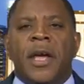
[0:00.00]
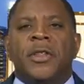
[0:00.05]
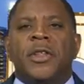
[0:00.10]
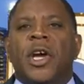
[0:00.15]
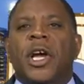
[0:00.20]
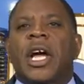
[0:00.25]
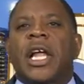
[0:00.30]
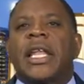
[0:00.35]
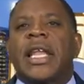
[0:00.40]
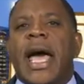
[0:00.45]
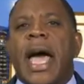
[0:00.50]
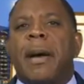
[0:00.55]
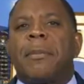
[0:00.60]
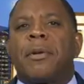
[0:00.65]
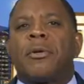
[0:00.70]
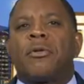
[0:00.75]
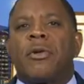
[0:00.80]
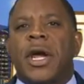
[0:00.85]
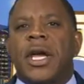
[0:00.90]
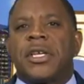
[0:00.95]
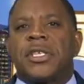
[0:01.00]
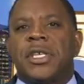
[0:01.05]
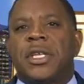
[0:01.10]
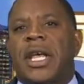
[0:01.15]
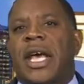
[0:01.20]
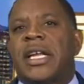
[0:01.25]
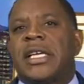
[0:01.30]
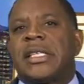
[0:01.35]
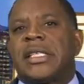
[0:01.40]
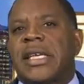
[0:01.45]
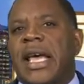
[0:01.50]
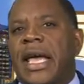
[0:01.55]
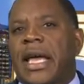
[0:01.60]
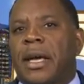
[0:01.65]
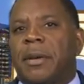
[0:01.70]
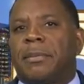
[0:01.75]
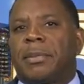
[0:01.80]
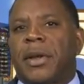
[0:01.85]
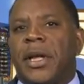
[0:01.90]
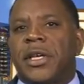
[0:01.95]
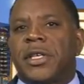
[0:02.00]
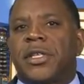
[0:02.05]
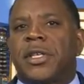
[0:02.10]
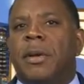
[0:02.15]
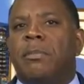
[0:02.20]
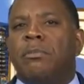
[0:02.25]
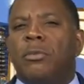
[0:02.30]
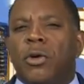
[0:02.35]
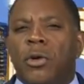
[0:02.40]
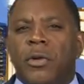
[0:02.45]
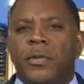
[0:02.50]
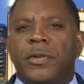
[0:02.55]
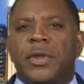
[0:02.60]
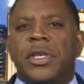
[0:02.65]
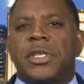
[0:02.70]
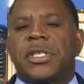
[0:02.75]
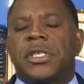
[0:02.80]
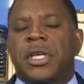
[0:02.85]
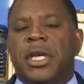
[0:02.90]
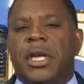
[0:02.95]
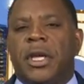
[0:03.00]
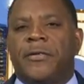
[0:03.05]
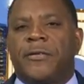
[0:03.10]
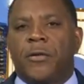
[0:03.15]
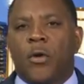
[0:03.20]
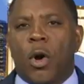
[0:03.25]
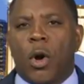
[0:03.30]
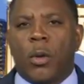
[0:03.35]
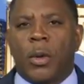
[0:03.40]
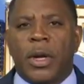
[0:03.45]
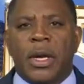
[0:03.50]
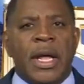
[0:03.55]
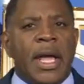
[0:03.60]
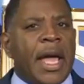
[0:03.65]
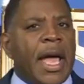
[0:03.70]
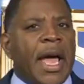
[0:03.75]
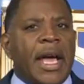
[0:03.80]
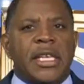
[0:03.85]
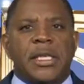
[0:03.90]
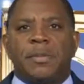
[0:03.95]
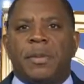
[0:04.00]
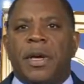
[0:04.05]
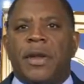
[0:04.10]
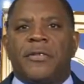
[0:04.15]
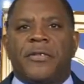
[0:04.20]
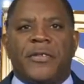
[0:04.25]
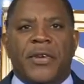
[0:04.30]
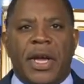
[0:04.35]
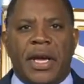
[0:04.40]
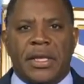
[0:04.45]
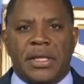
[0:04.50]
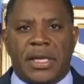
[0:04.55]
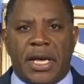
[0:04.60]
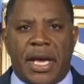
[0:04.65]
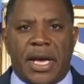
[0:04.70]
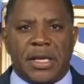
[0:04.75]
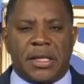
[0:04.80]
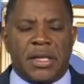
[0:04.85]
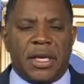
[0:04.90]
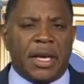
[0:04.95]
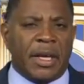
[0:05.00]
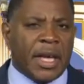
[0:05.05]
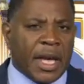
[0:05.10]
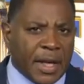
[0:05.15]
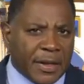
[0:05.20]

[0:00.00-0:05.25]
The collaboration that has taken place to move this city forward has been fantastic.